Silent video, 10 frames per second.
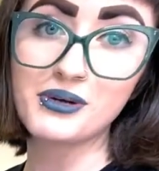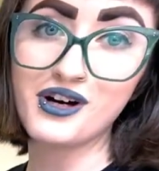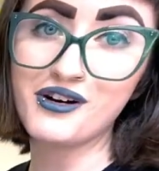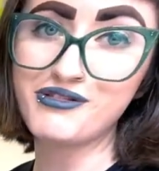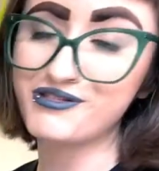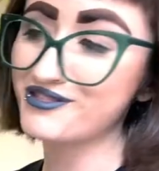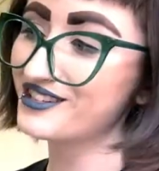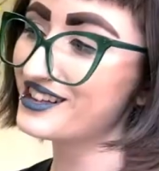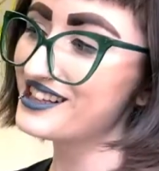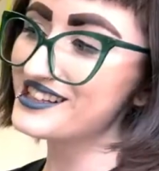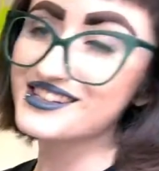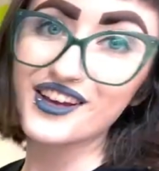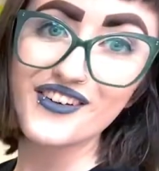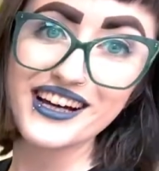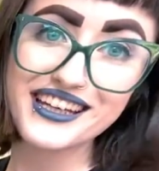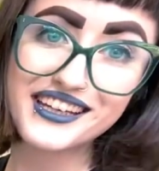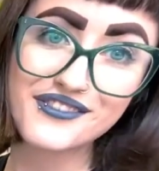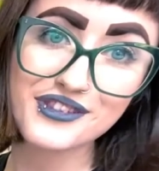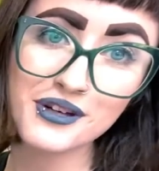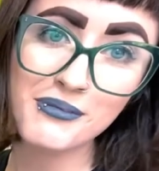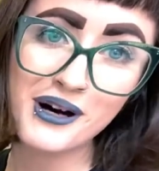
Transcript: off so I leave them